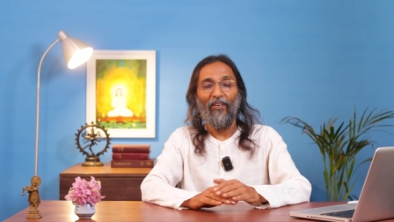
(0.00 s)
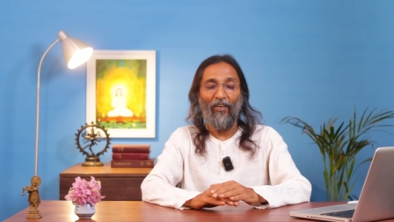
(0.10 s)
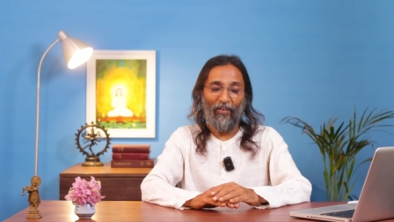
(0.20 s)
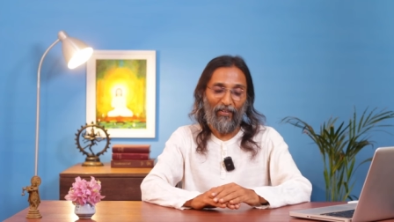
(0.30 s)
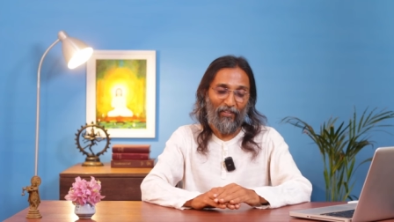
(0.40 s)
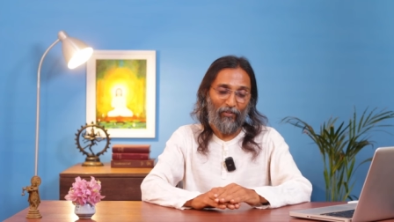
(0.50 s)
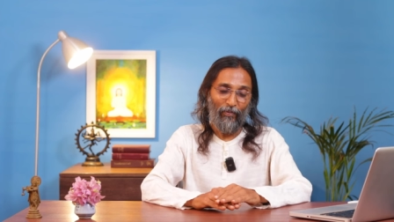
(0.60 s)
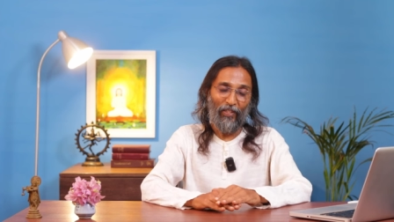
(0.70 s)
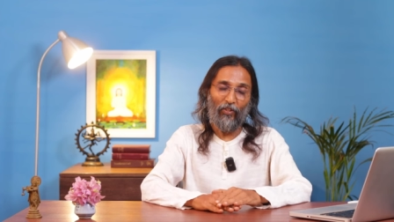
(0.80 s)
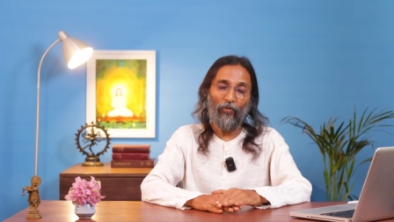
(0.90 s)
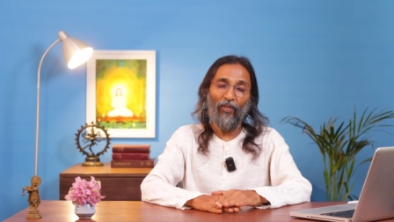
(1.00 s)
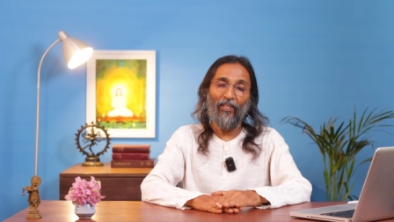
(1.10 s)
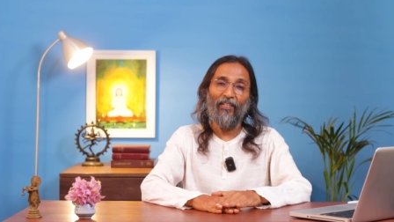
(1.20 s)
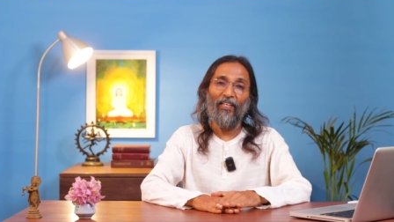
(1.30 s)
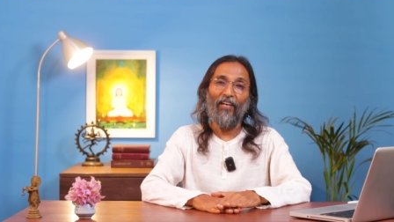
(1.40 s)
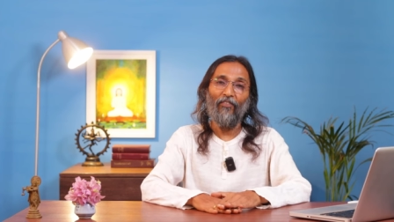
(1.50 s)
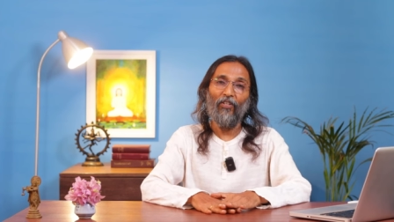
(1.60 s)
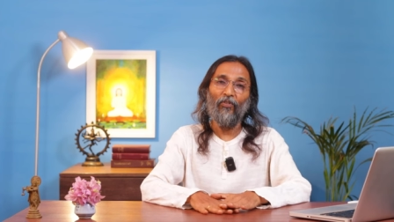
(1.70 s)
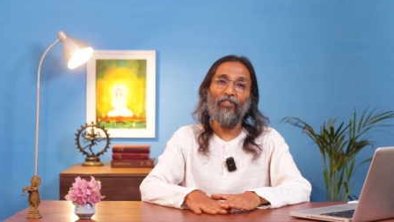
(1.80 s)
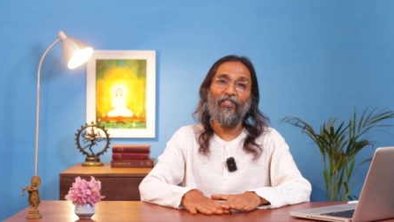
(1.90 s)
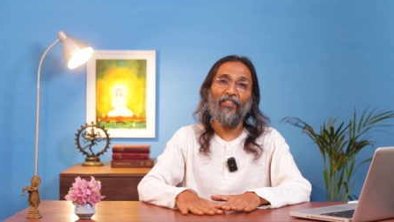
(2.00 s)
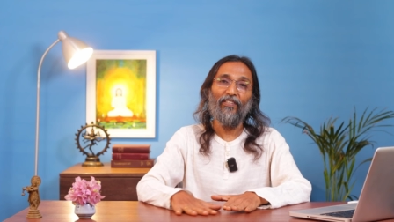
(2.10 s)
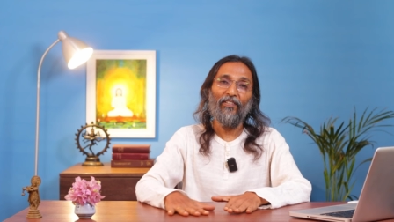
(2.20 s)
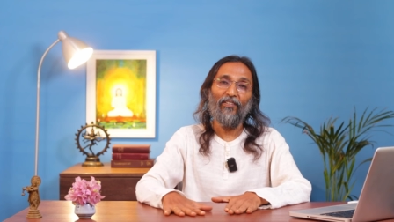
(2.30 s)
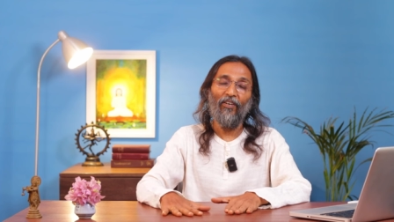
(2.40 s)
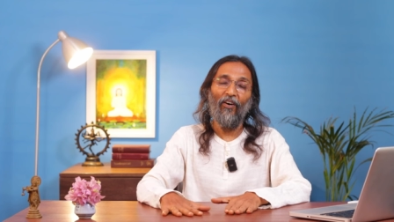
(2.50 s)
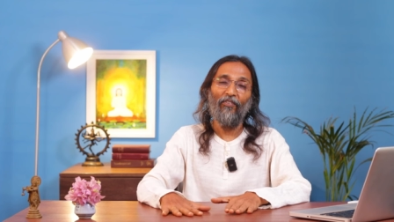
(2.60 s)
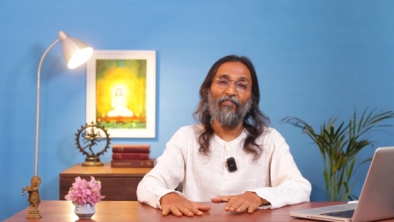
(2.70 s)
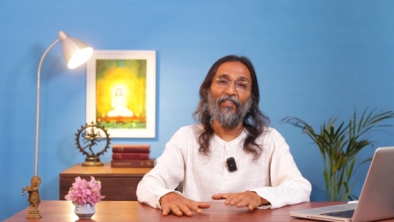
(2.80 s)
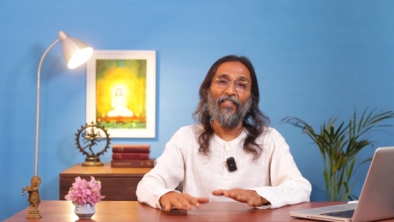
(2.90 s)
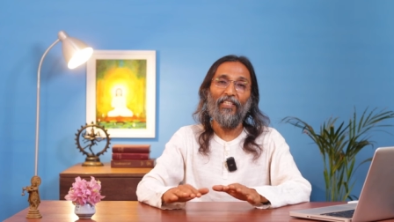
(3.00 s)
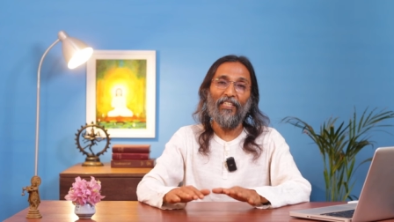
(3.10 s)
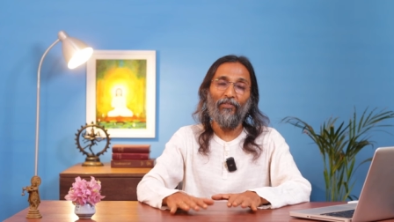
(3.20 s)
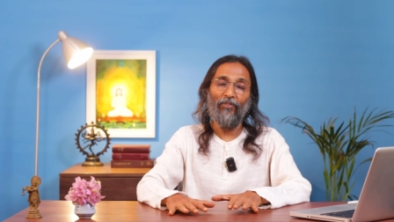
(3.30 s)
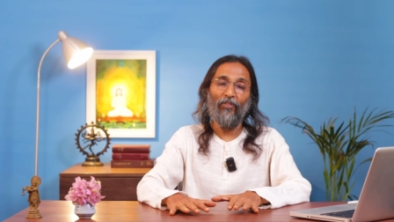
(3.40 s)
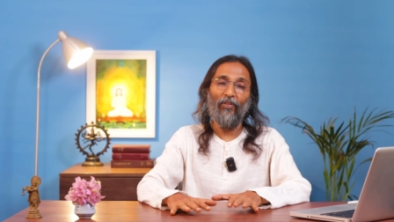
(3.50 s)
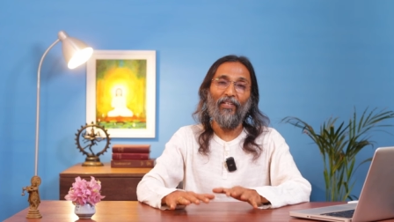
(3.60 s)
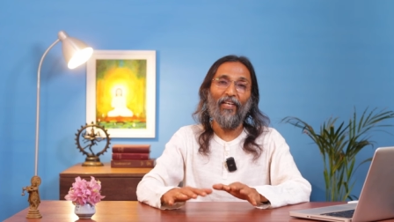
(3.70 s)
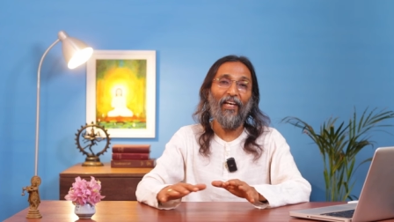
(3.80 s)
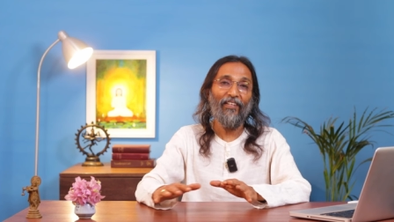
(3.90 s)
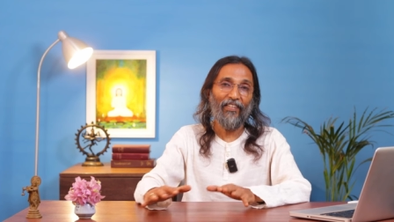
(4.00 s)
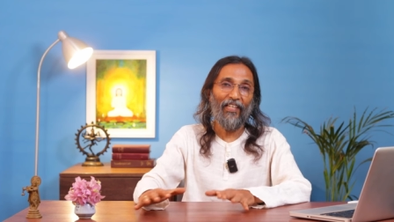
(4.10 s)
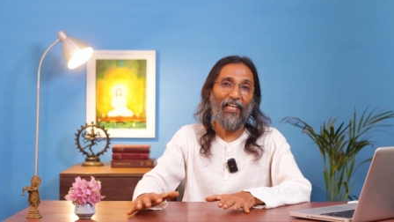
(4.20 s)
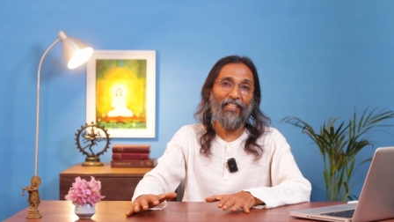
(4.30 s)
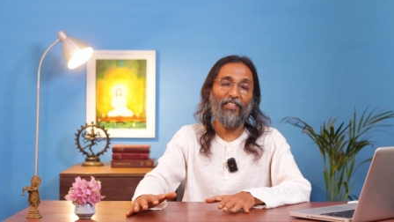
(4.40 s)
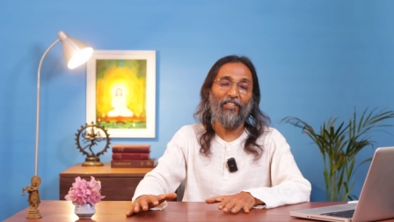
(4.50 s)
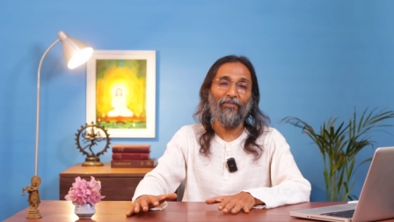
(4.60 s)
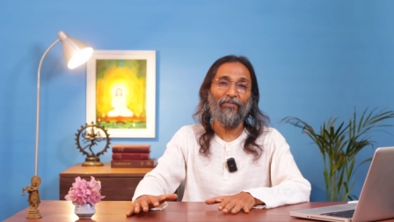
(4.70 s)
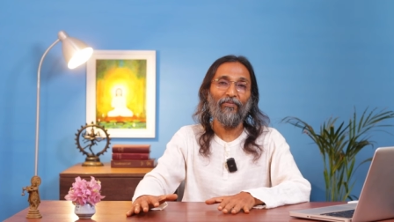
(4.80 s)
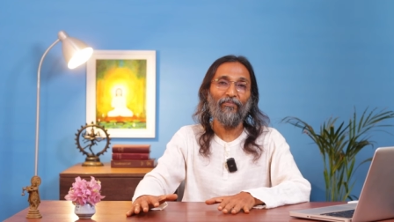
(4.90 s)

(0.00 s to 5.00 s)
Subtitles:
or spiritual evolution of individual and the collective.